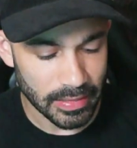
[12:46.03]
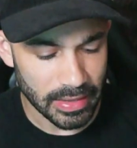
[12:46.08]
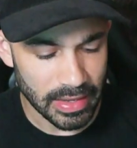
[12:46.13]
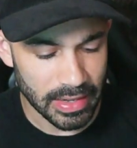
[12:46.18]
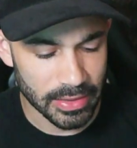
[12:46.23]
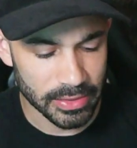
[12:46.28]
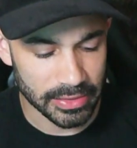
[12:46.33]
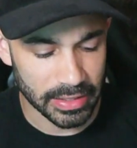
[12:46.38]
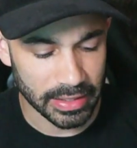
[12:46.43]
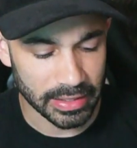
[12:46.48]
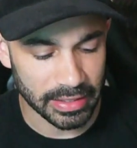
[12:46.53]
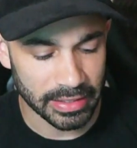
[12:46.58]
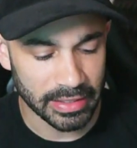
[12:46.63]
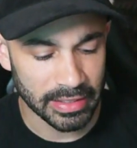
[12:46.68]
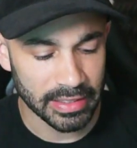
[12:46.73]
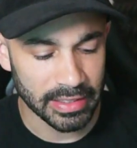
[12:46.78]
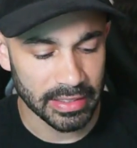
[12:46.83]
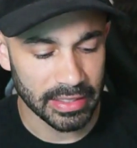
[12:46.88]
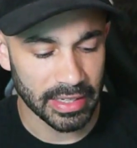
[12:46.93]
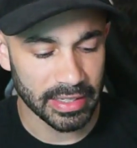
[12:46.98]
I was like,
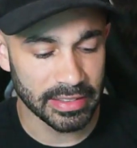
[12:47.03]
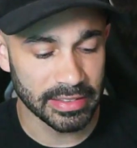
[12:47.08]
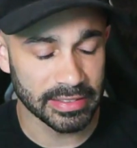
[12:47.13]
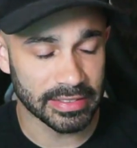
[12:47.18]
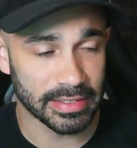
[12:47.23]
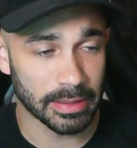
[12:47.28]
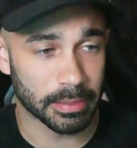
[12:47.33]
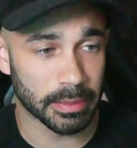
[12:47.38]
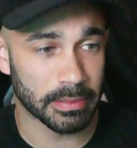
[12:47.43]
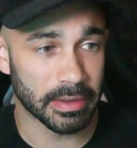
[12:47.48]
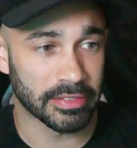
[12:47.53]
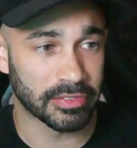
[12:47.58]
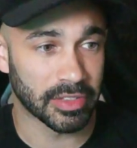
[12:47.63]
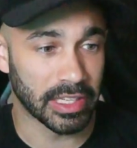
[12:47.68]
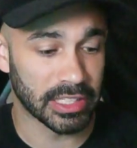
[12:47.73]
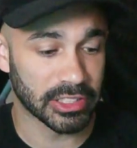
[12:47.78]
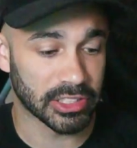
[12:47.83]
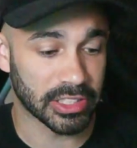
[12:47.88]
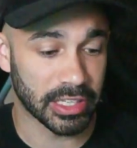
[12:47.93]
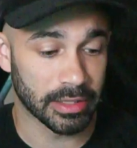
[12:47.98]
I need to step on my
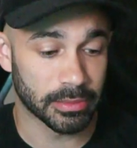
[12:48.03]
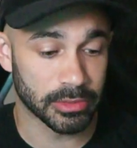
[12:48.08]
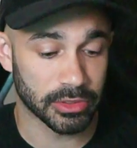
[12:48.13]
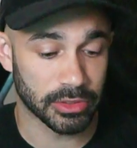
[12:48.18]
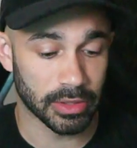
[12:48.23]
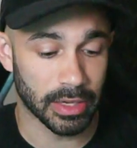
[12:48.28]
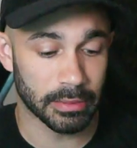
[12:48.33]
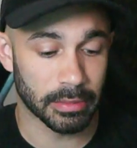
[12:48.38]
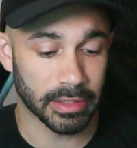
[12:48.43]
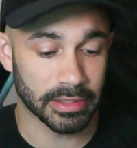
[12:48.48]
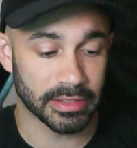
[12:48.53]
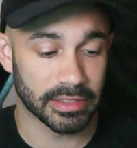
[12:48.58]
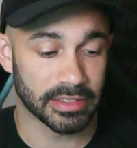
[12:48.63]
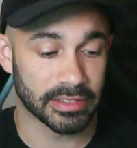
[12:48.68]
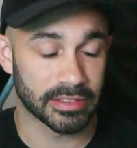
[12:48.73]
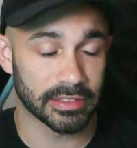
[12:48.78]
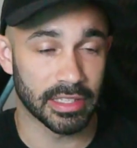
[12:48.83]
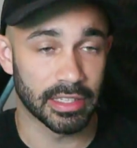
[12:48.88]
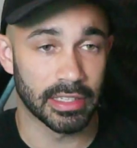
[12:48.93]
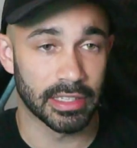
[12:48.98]
flash game. So I bought
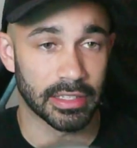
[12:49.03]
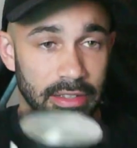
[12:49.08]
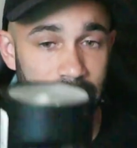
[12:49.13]
this the